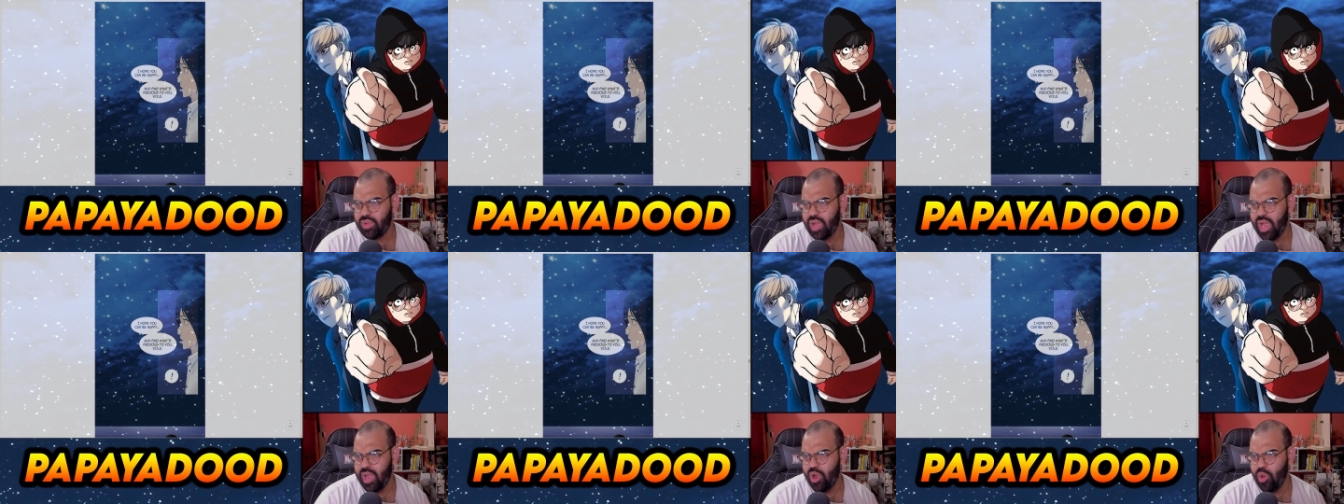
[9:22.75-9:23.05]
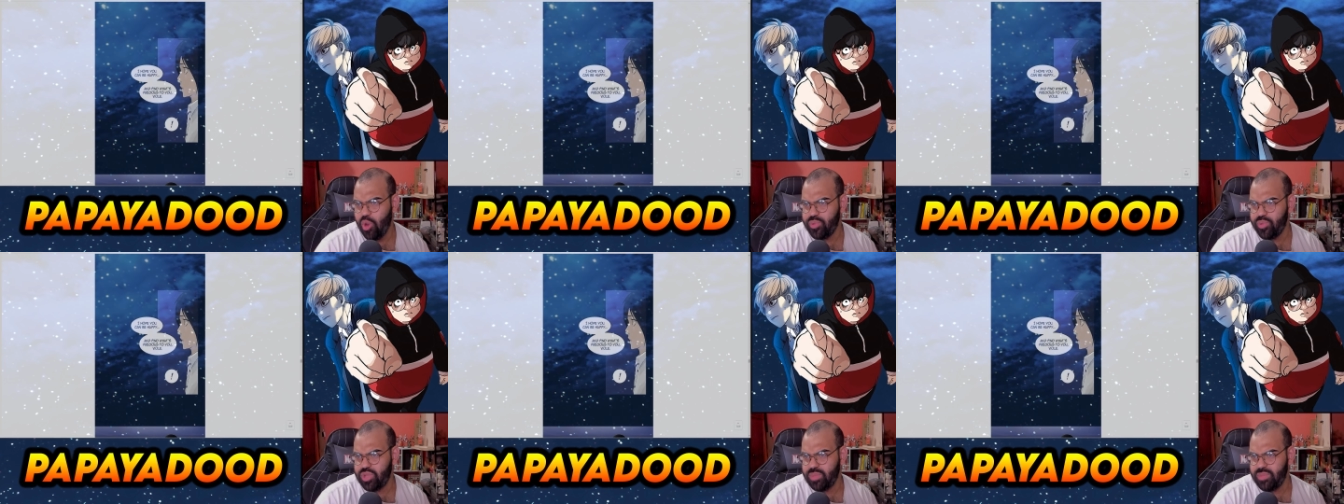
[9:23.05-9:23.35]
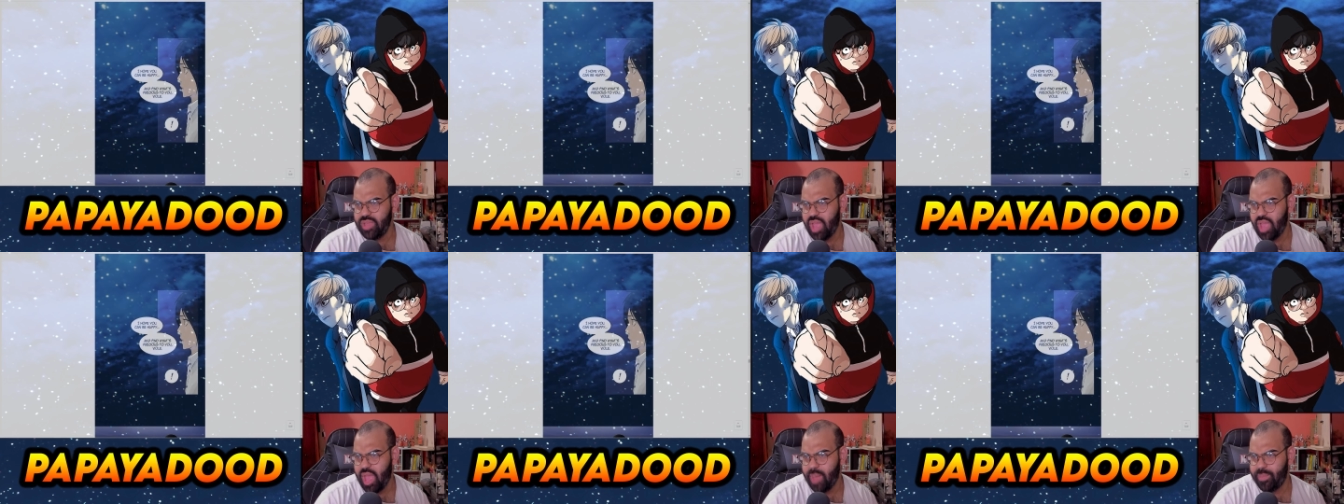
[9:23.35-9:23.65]
I hope you can
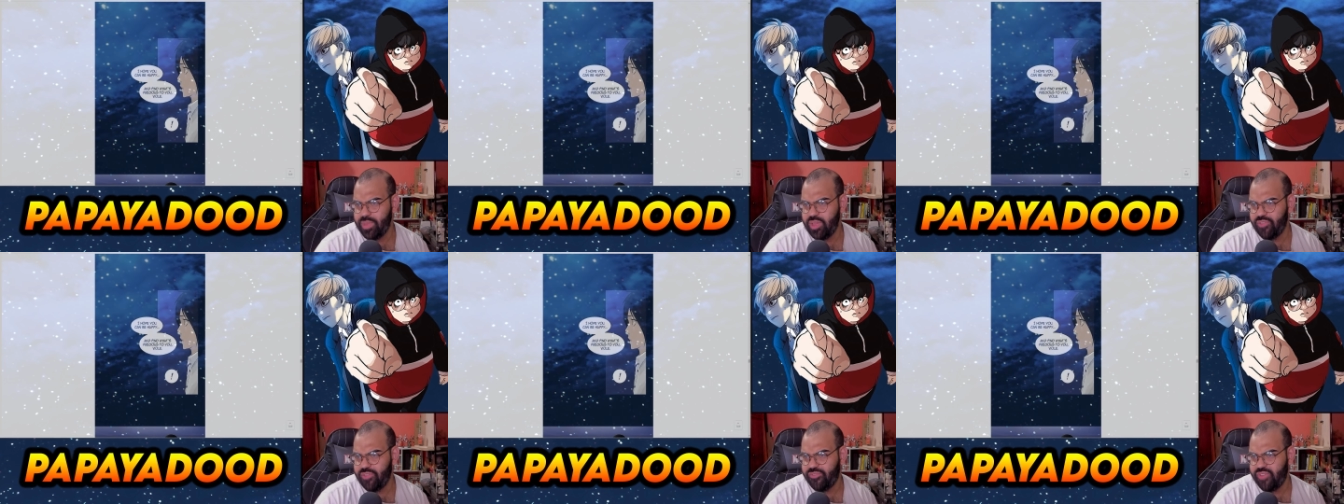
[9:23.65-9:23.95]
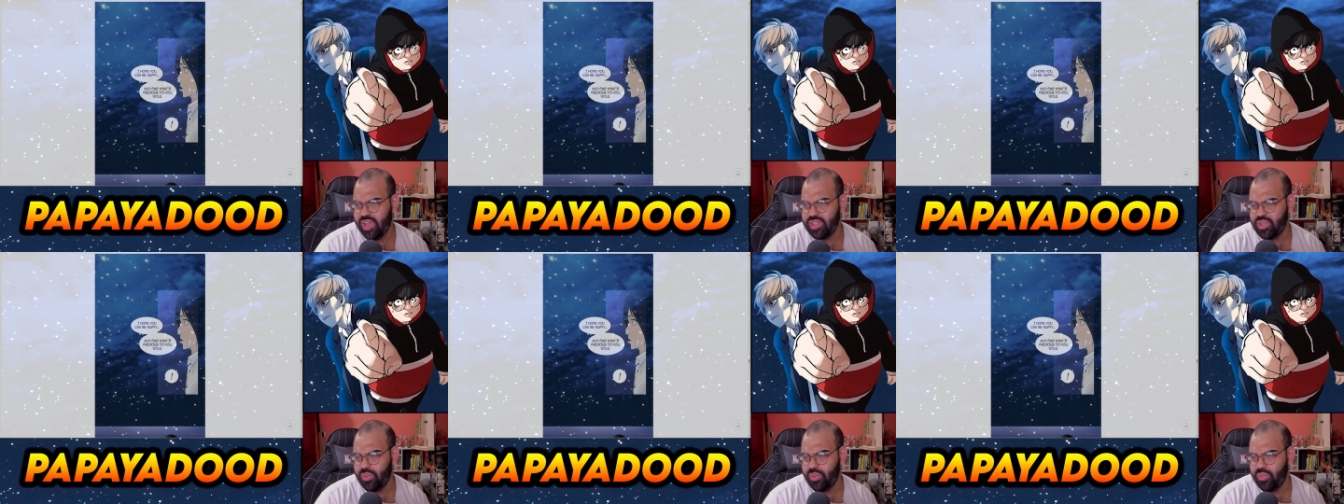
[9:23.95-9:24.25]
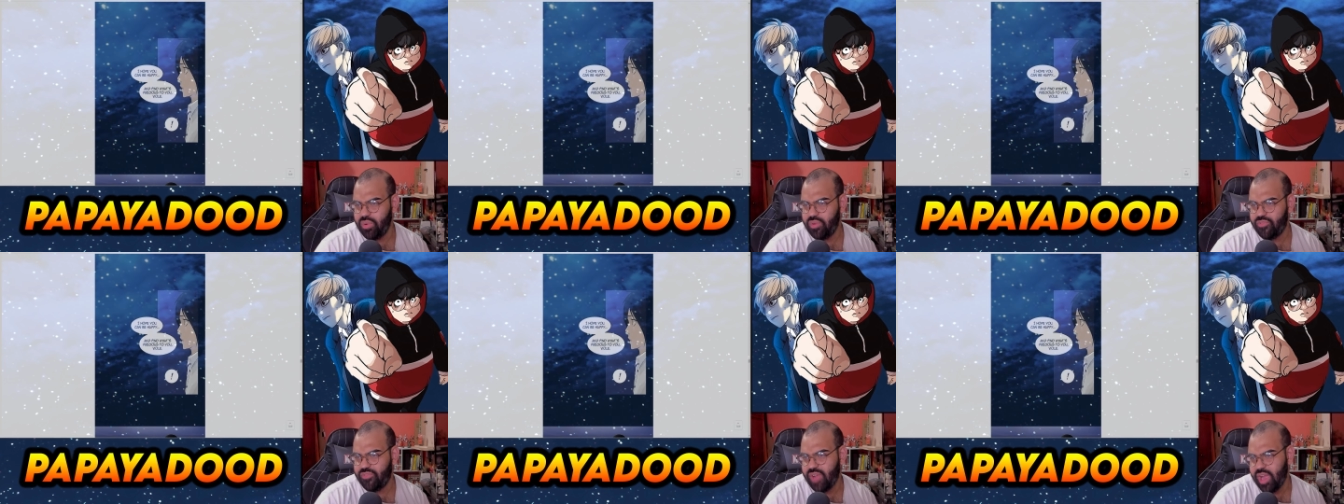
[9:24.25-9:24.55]
be happy and find
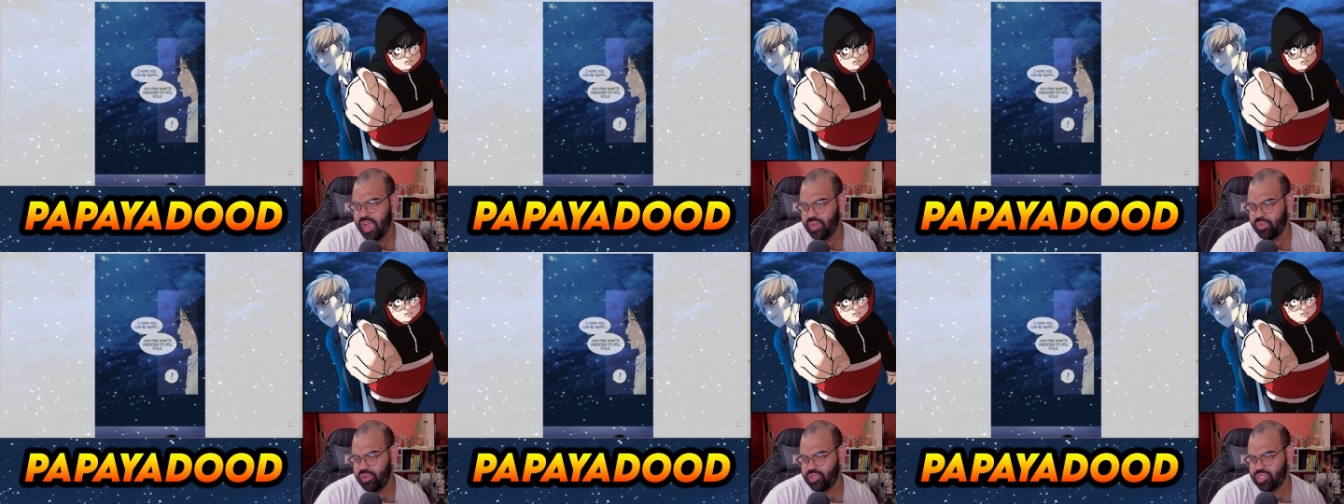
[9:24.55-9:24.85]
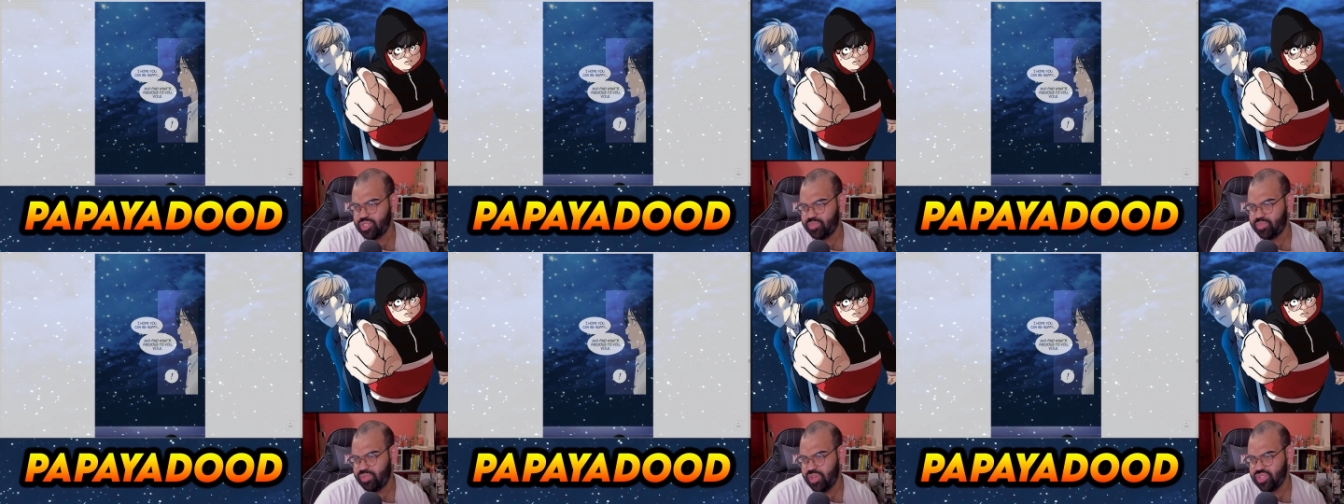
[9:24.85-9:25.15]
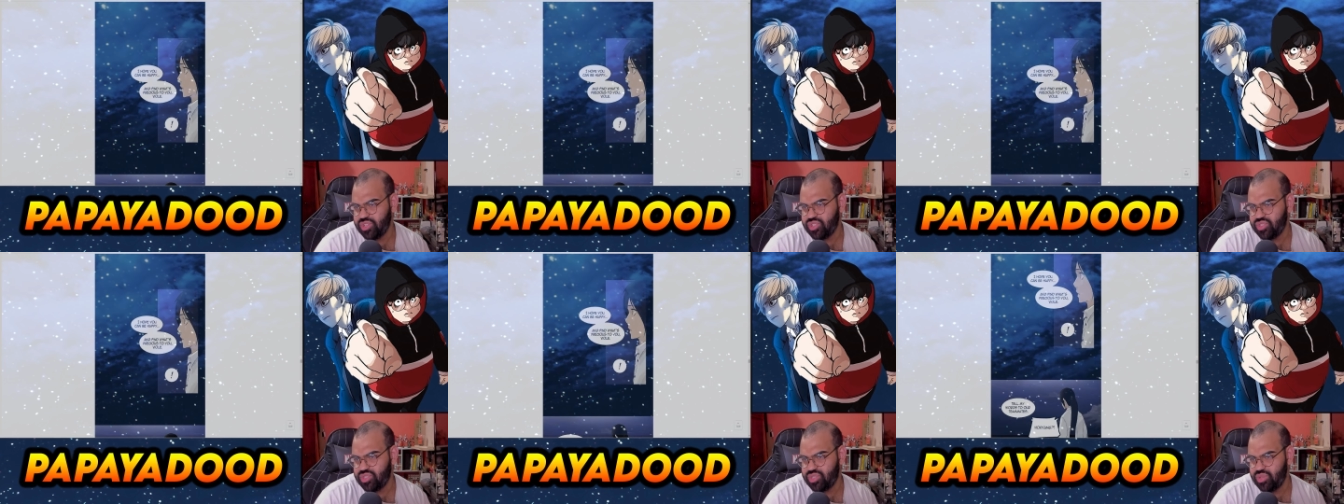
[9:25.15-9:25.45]
out find what's
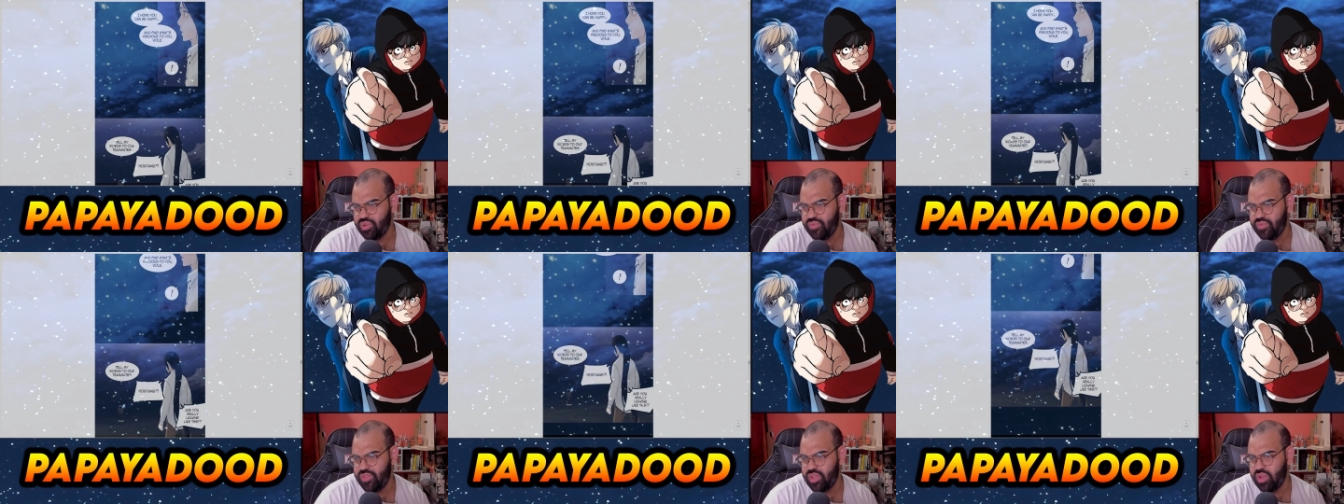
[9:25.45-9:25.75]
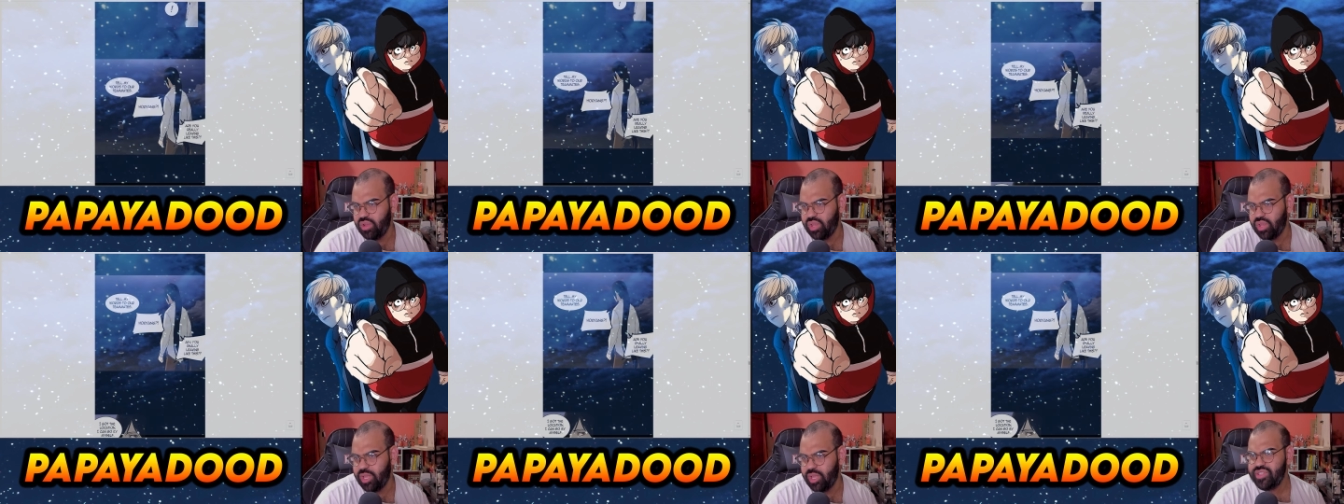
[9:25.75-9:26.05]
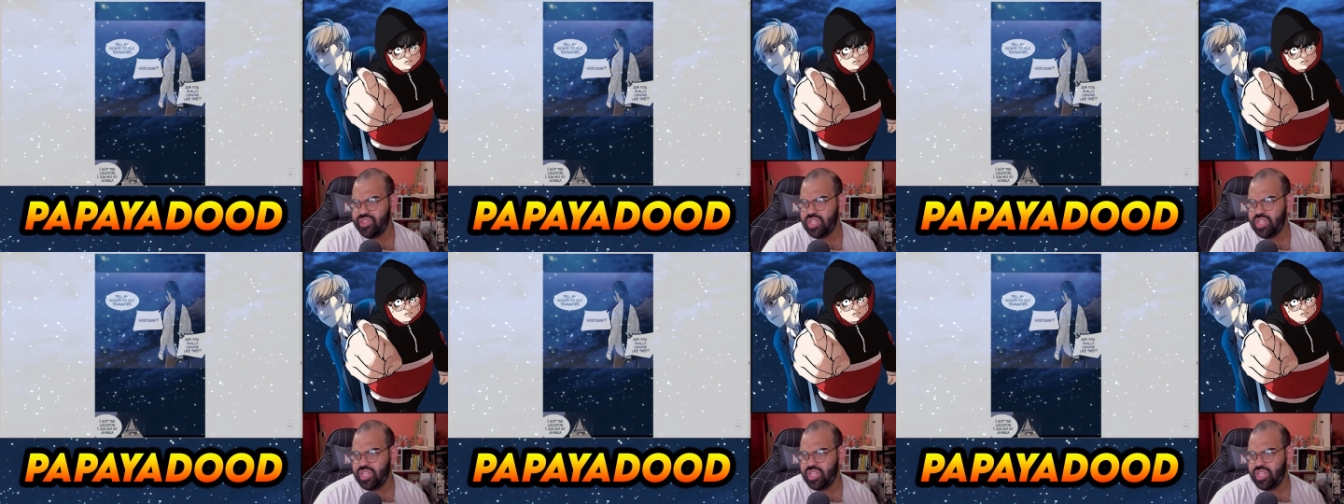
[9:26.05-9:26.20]
precious to you, Viole.